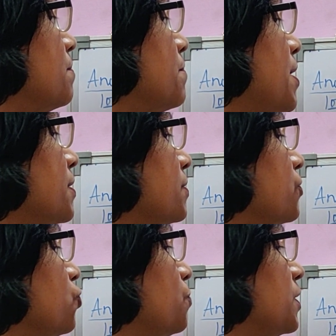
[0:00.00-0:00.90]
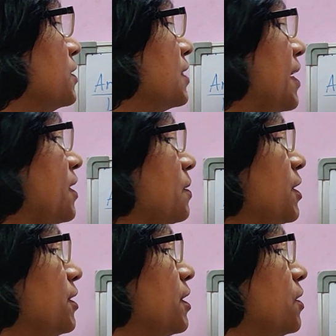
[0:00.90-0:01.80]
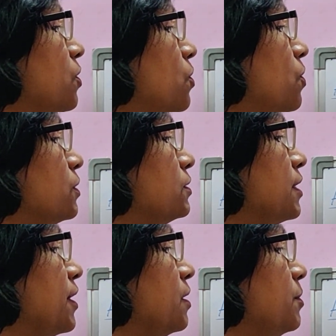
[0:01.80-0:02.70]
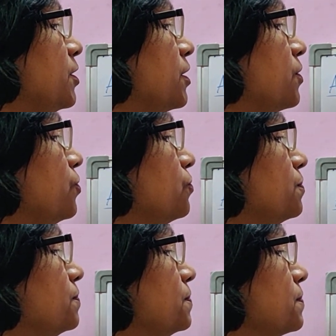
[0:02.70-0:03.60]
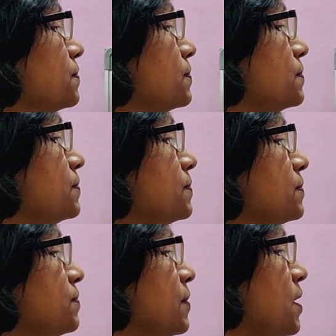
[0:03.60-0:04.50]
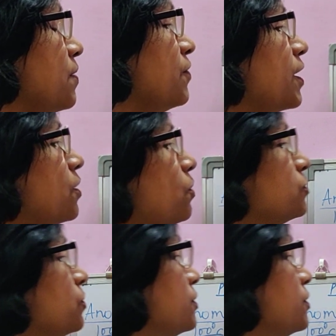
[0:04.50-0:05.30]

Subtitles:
per cubic centimeter or centimeter cube. We can also